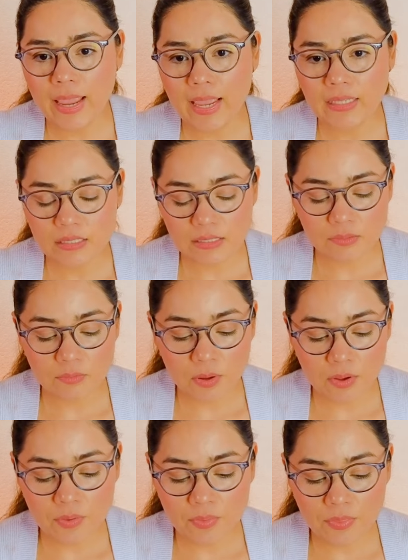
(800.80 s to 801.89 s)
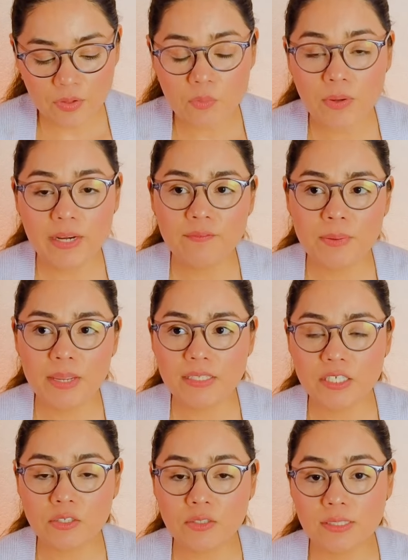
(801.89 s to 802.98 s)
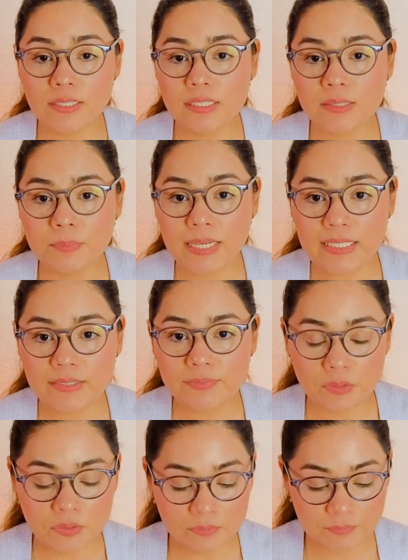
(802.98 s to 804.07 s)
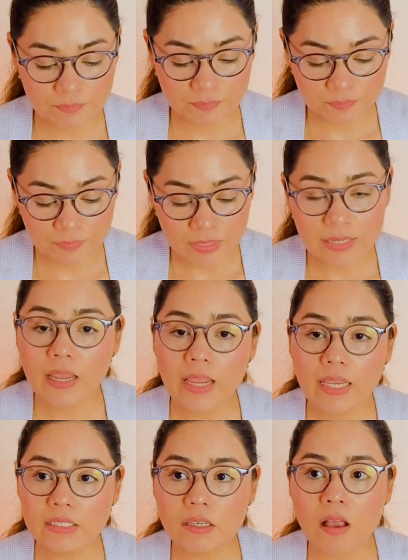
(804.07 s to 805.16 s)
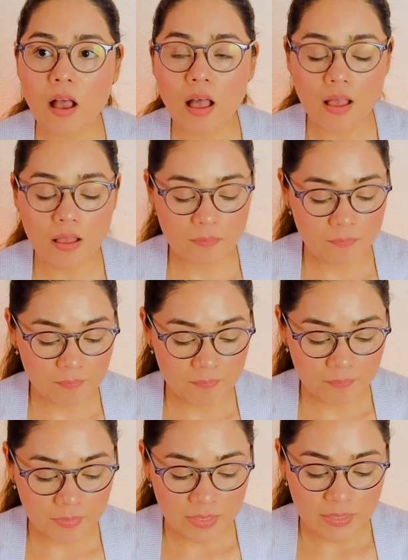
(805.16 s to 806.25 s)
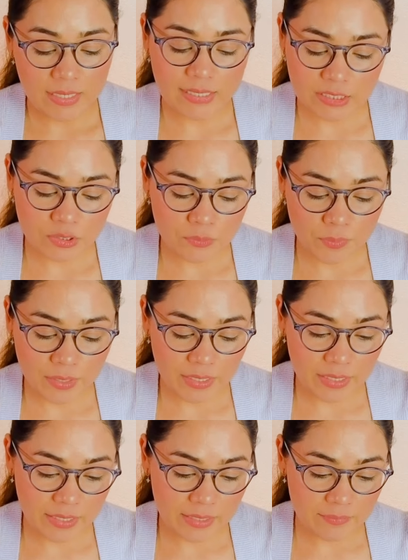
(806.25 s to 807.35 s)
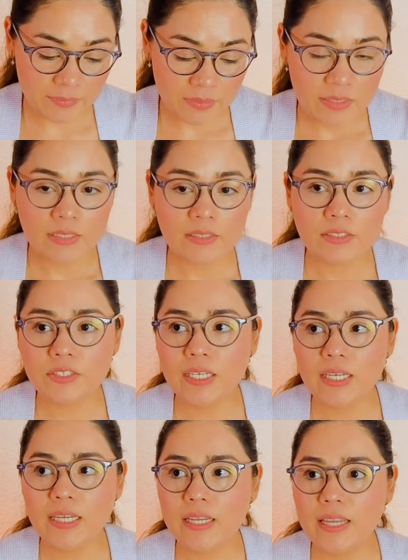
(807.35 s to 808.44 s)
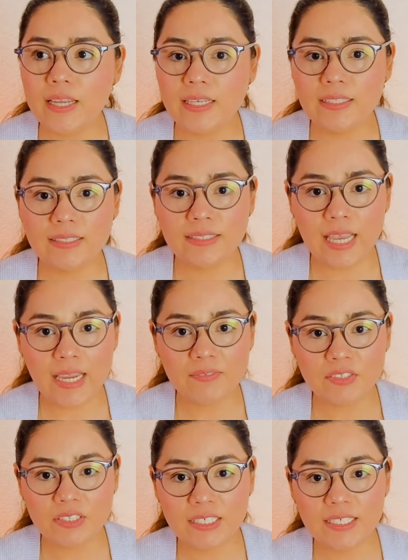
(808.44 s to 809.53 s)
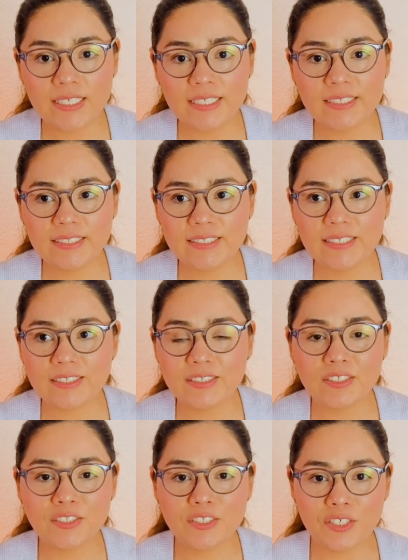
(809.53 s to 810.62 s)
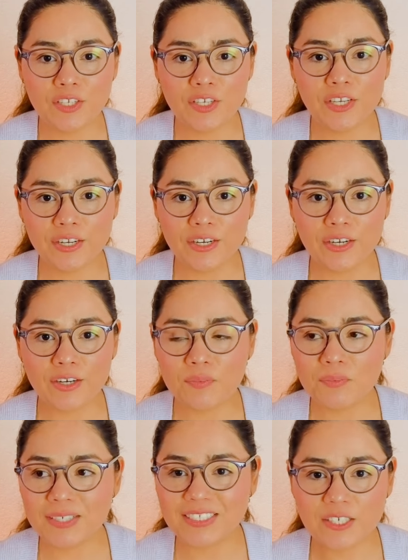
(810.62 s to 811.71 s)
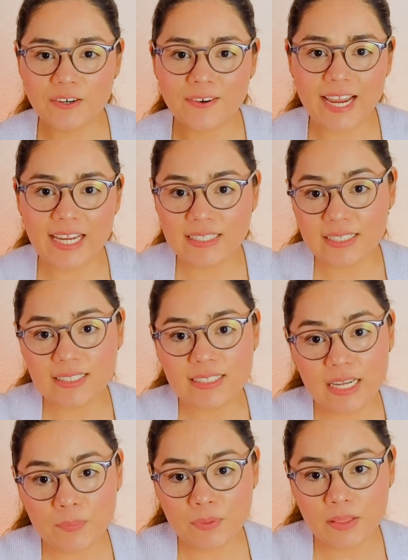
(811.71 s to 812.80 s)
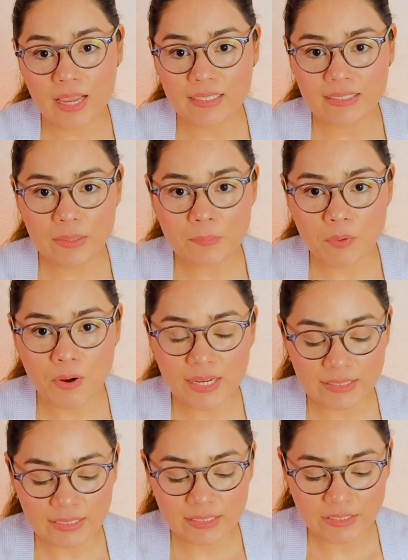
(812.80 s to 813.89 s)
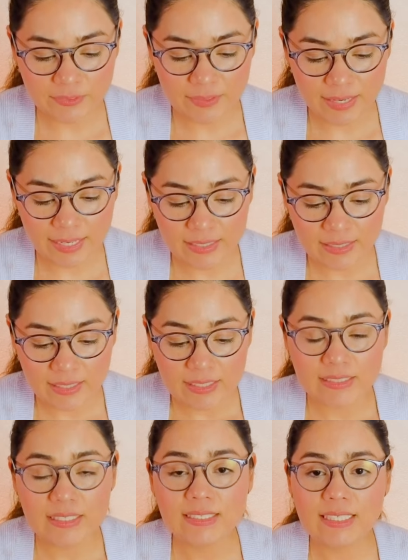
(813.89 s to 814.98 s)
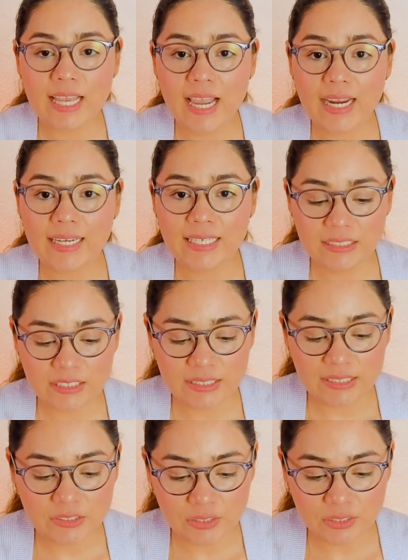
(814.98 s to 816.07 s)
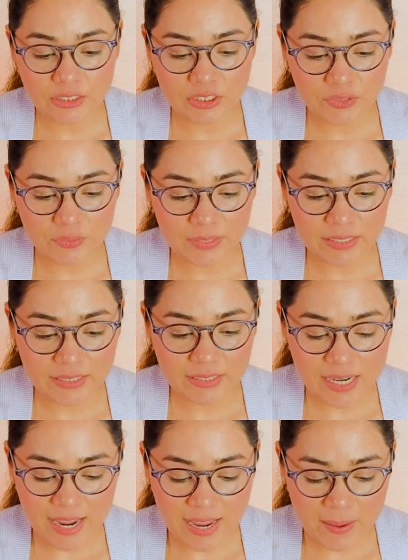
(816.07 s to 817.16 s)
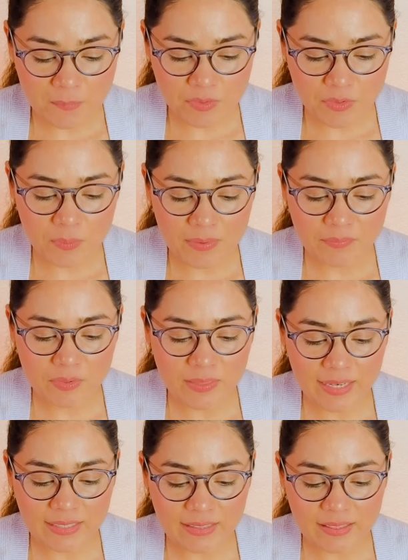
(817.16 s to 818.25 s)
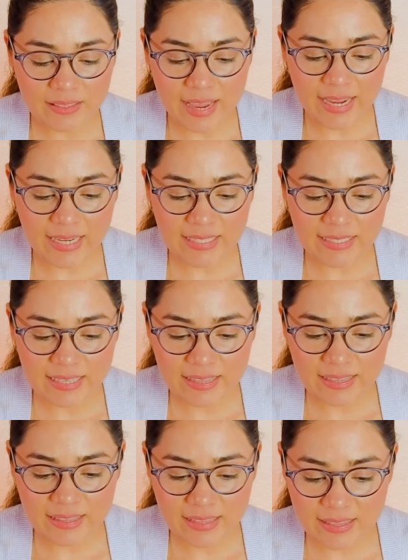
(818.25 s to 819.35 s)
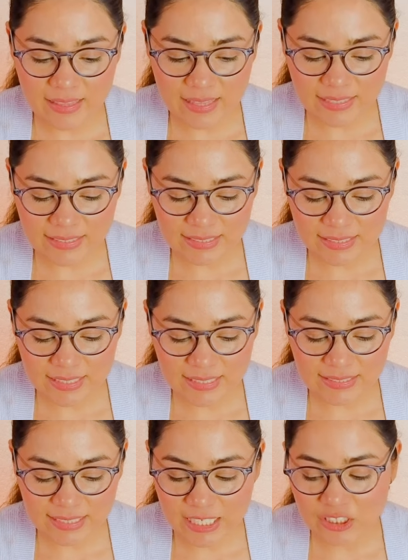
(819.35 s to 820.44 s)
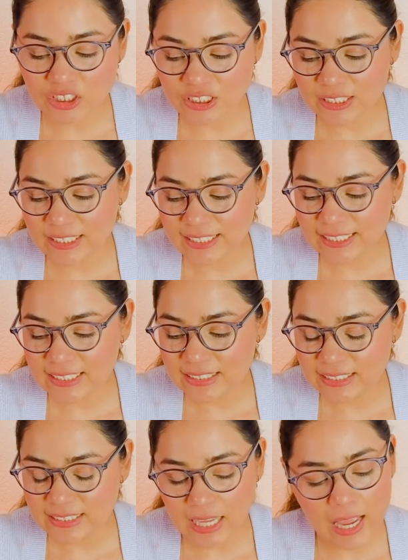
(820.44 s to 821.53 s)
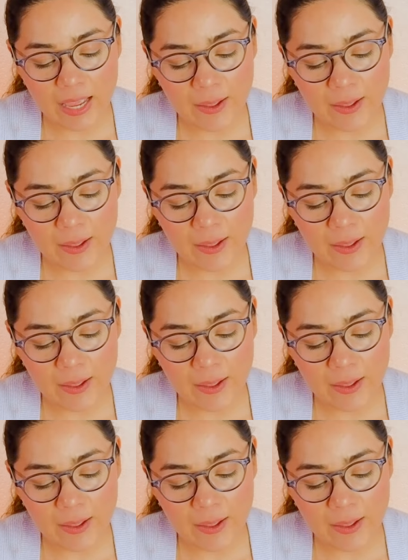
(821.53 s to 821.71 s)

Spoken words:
And, well, the Queen of Pentacles is peaceful, is calm, is serene, she is safe, she is secure, which creates a stabilizing presence, right? She's kind and she's nurturing. So I feel like that this energy is